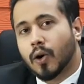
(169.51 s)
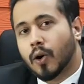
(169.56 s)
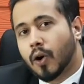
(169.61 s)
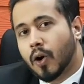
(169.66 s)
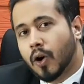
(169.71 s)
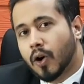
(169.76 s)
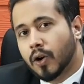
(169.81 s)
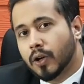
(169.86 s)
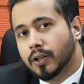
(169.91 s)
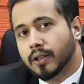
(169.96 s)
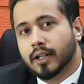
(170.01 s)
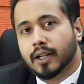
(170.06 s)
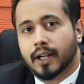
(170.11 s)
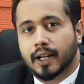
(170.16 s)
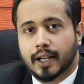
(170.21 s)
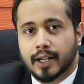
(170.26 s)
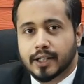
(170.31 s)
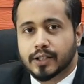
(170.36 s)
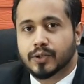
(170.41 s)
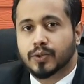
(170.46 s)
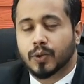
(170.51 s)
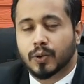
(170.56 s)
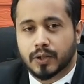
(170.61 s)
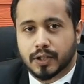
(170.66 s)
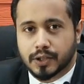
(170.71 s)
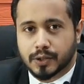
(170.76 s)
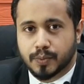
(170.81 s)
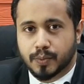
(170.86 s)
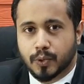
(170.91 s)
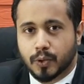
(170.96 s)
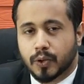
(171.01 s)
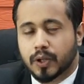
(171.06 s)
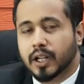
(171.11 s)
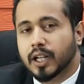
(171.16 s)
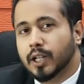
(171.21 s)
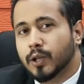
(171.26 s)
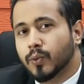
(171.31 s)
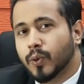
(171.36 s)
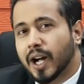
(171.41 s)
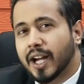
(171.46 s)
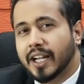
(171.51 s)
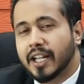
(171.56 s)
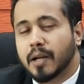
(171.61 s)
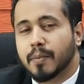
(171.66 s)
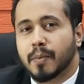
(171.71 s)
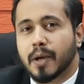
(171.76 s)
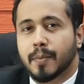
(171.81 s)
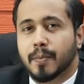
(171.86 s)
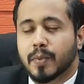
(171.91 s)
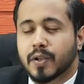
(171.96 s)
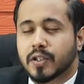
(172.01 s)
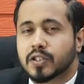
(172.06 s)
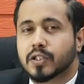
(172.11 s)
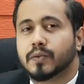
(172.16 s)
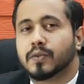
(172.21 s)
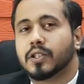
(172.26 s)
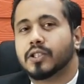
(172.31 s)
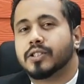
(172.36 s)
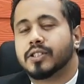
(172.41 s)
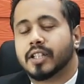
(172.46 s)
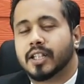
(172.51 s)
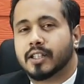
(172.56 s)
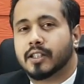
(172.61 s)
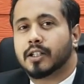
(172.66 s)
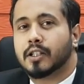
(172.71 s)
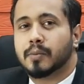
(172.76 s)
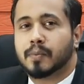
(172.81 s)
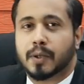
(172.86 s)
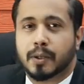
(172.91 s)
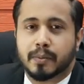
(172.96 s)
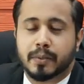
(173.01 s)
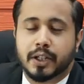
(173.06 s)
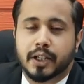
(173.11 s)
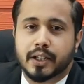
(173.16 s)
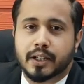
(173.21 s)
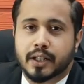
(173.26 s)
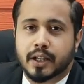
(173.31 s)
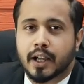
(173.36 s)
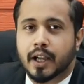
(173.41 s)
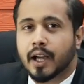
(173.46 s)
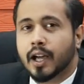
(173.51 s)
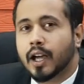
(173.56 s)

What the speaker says: on his notice board inviting members of the general public